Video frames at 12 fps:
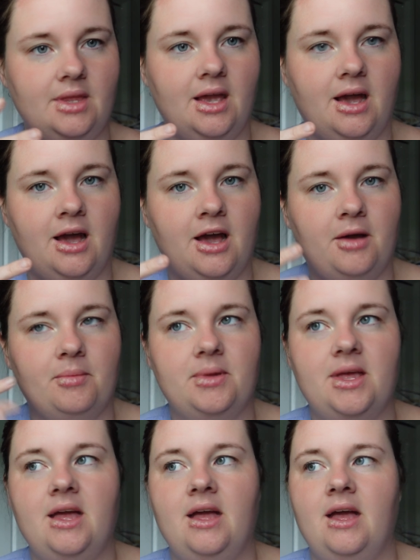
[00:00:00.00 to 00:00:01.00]

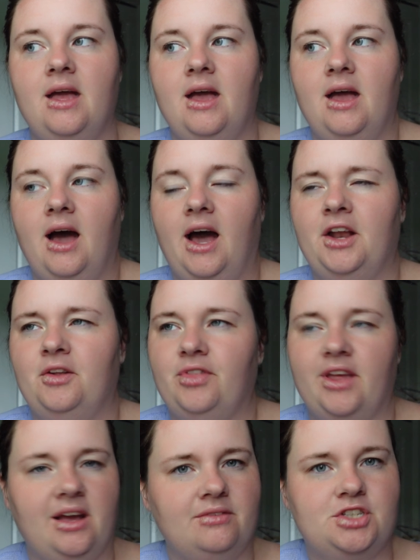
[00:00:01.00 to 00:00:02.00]
I don't
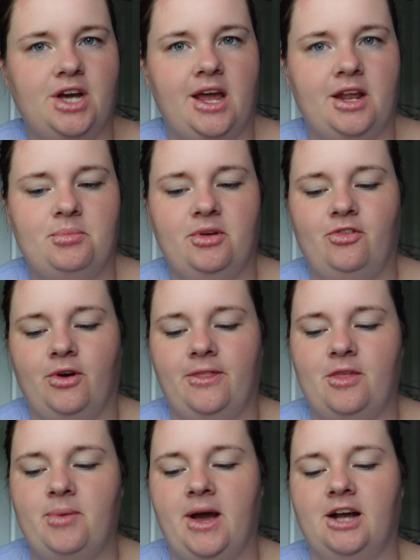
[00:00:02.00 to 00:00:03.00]
think I've chatted before in
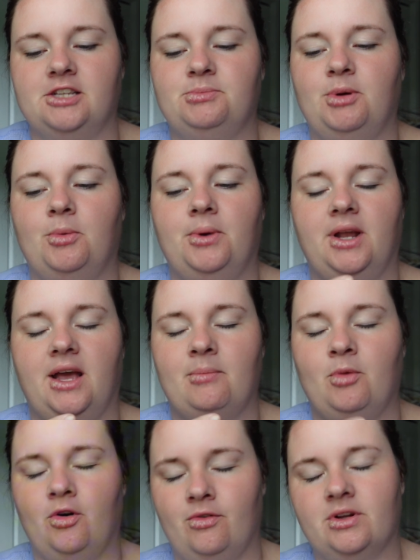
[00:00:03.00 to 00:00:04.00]
the past, but when
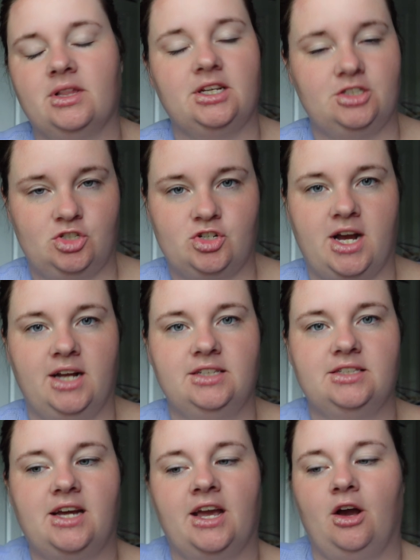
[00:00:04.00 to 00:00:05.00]
I'm overly
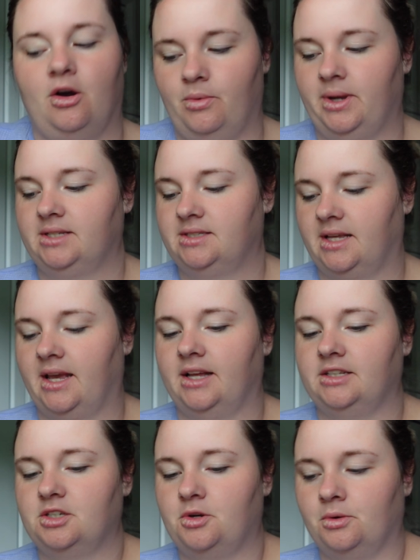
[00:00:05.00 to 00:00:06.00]
stressed, I always
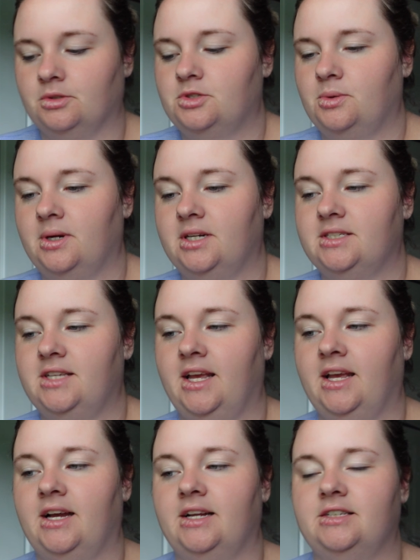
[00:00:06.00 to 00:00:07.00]
get cold sores.
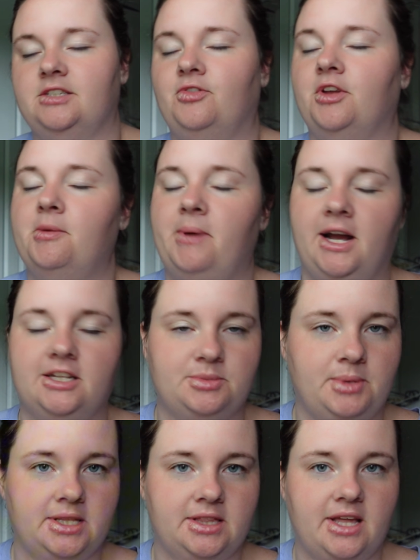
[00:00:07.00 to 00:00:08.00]
And for the past
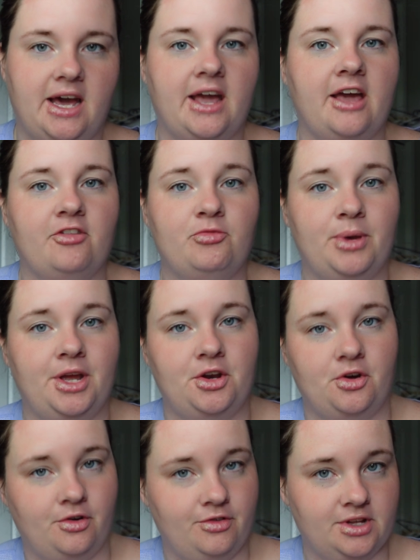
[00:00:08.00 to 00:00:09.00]
month, I have been
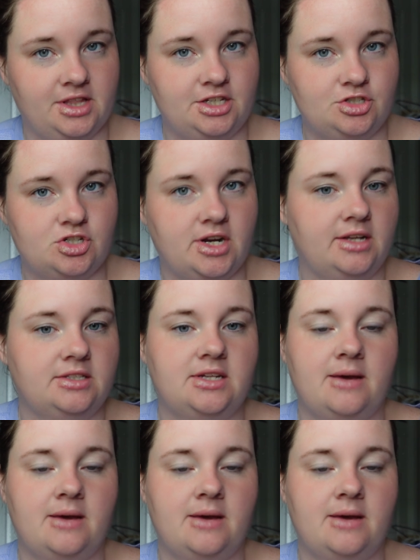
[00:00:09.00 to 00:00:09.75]
overly stressed